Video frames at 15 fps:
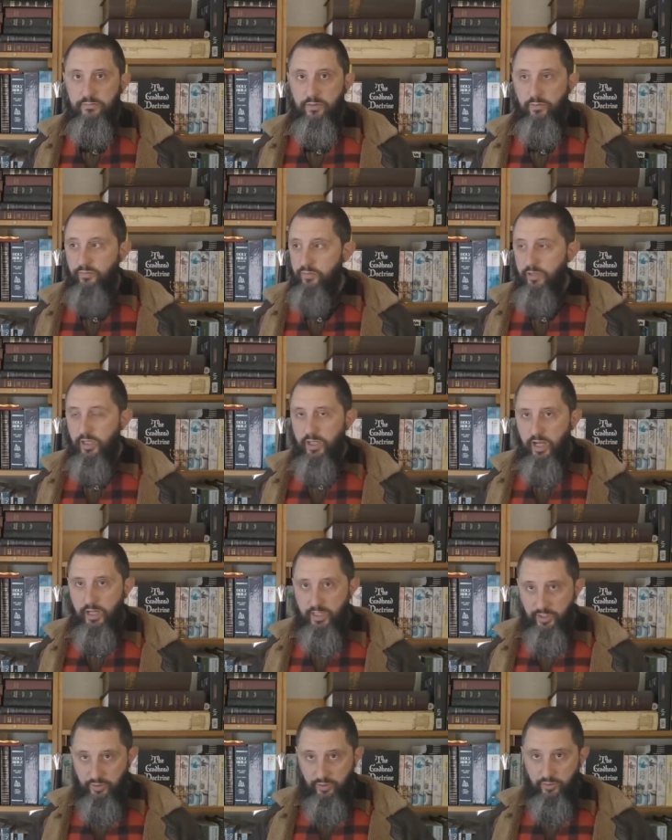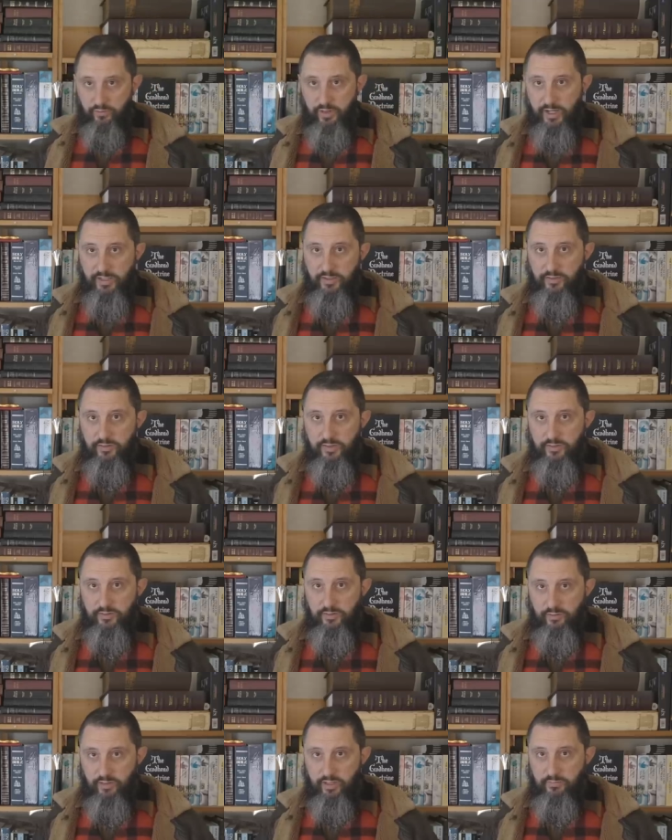Oh, I get your
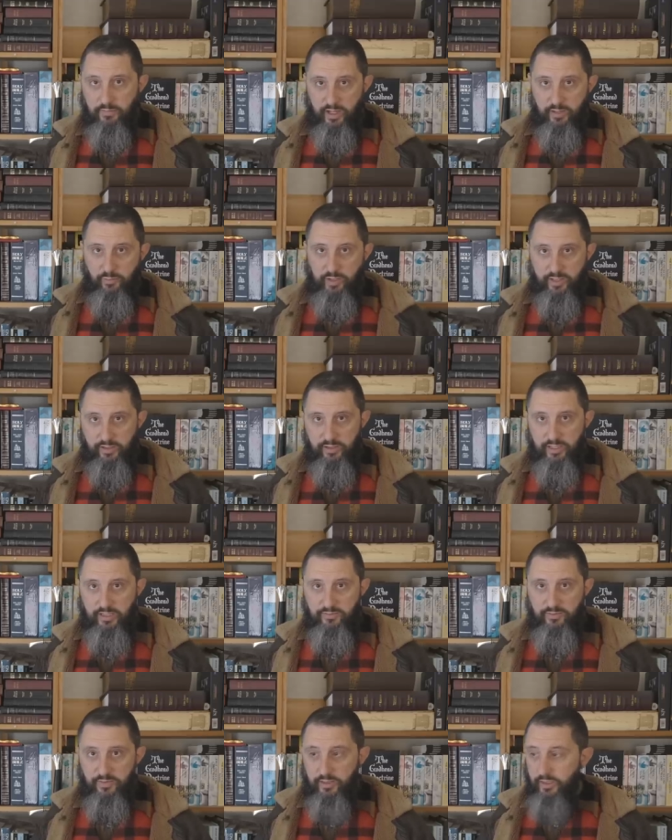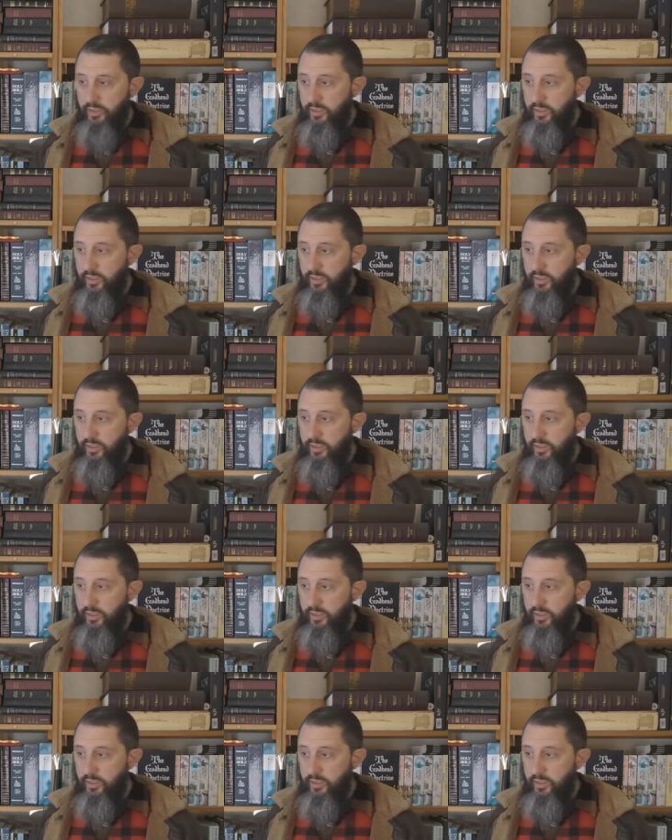righteousness and you get my wicked life?